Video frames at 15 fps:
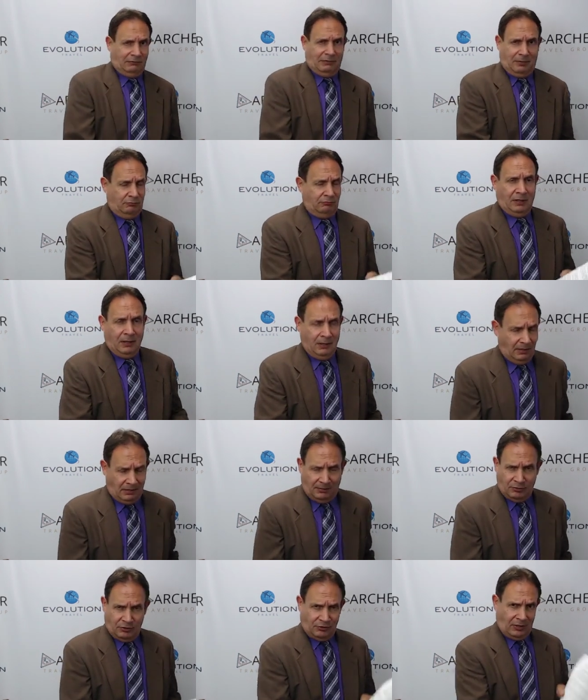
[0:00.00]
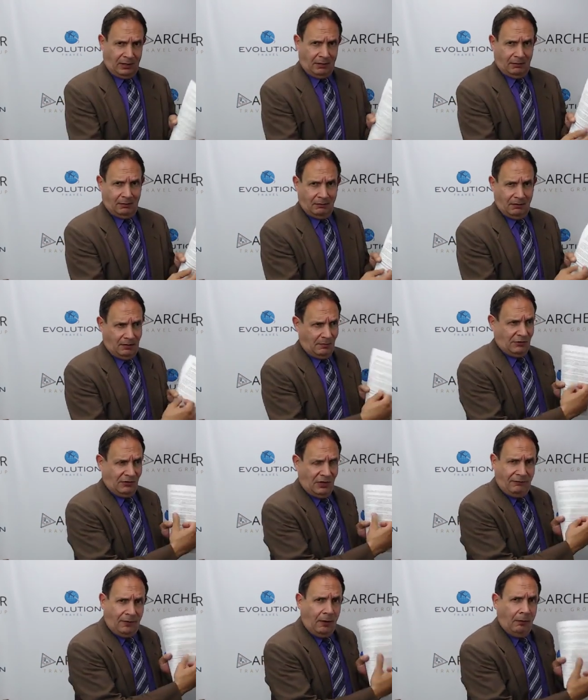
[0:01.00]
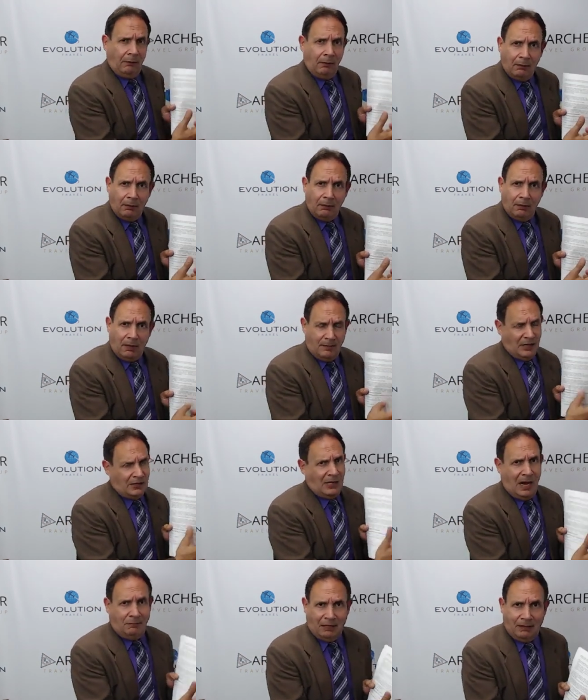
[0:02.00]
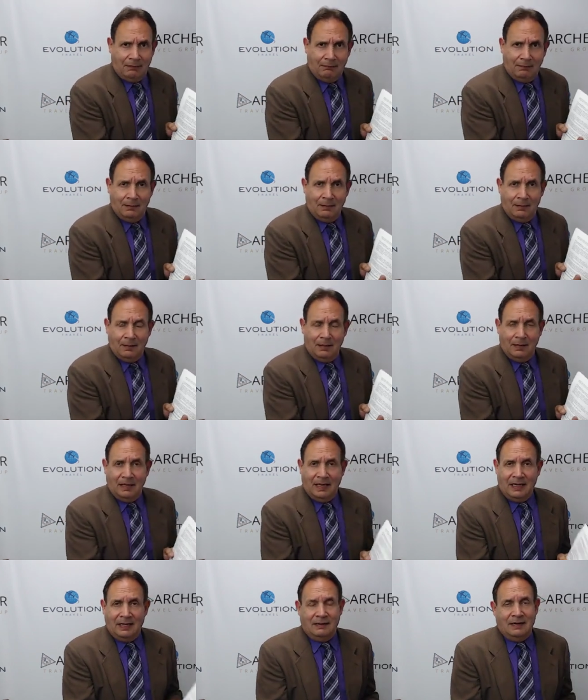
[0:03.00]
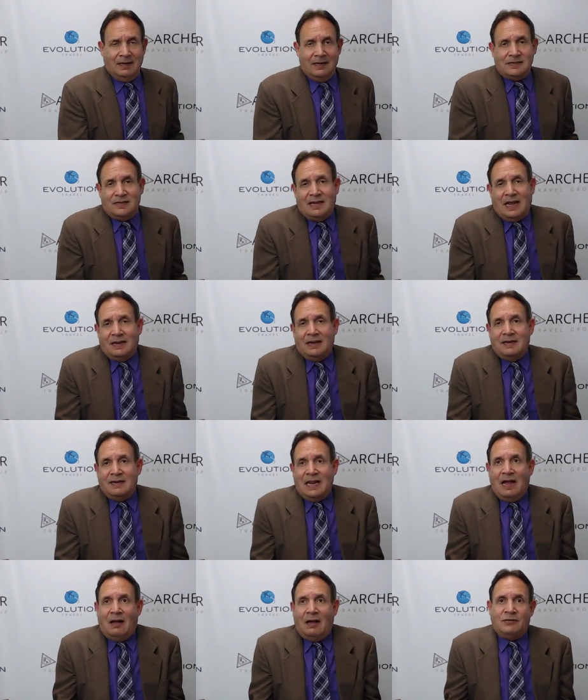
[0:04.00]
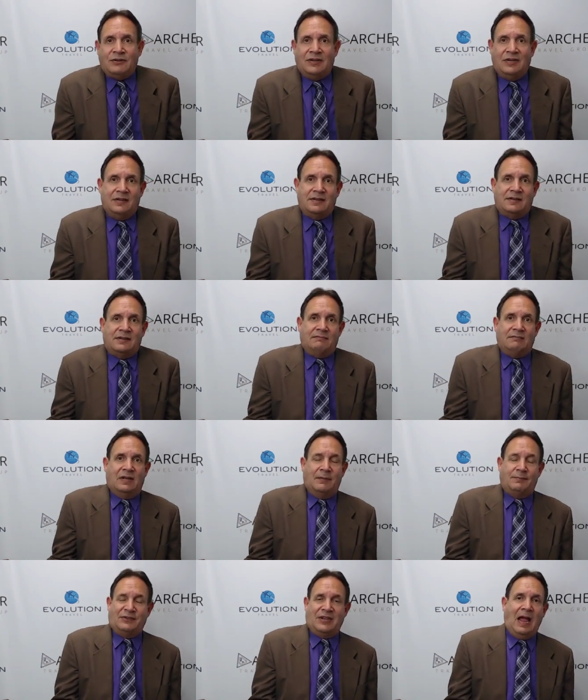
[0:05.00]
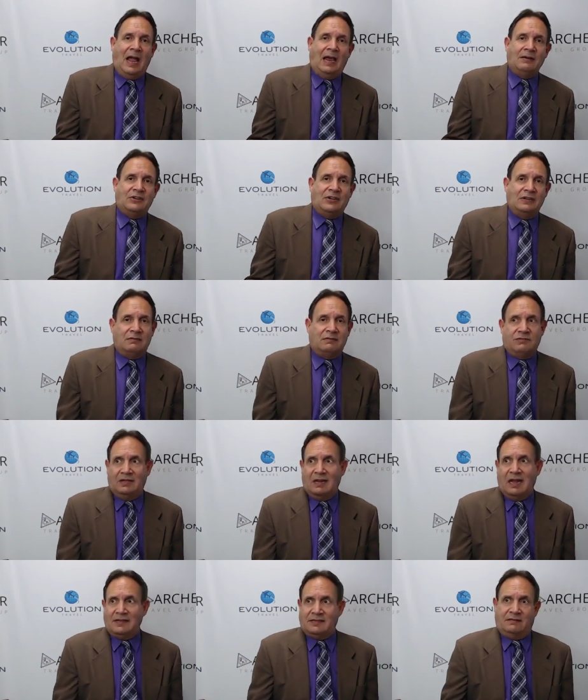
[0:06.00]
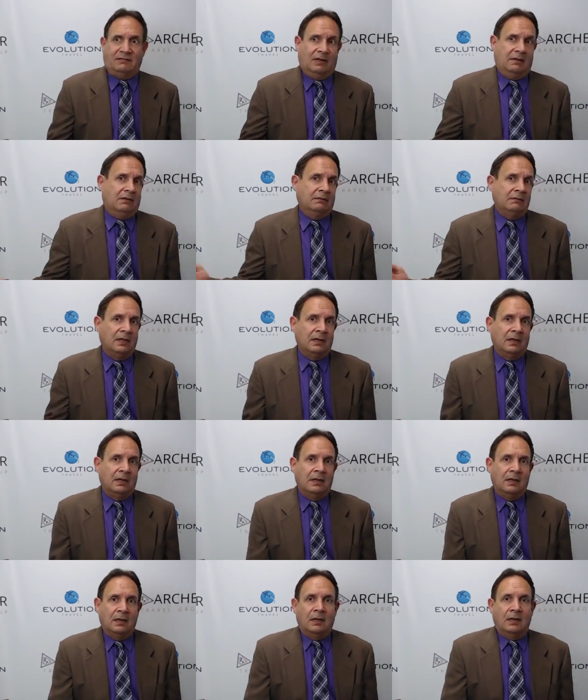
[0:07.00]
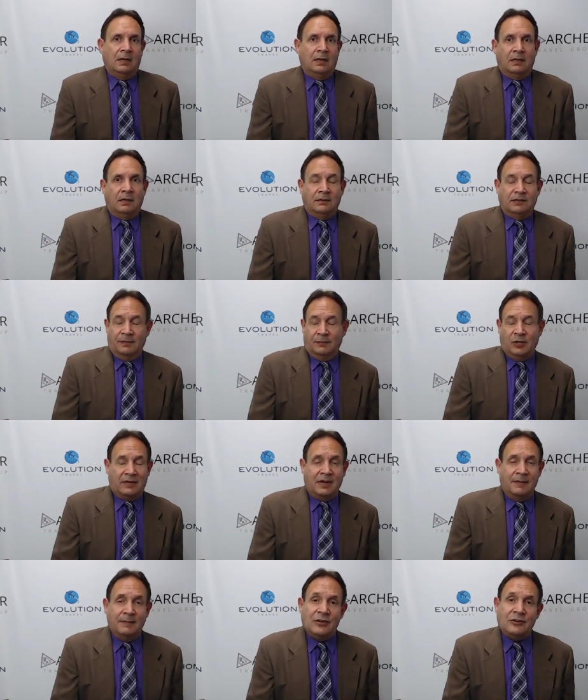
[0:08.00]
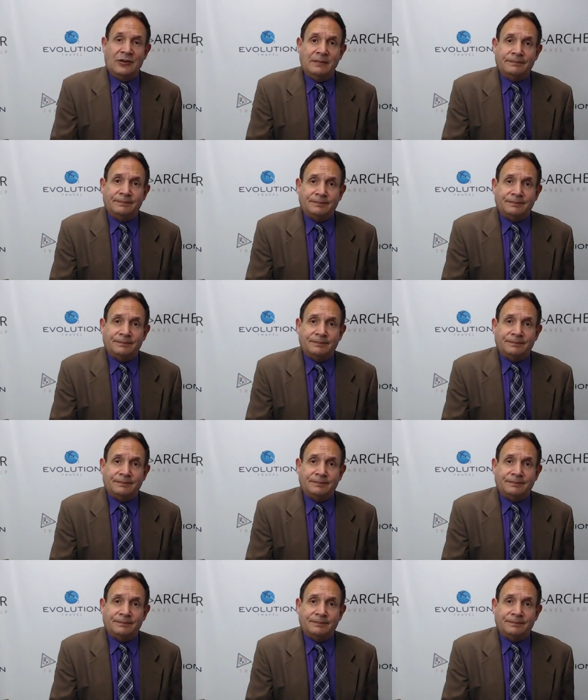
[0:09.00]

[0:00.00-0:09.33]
Let me, let me show you here on my cell phone, on my tablet. And it's like now she's upset. She, she lost, you know, some good commission.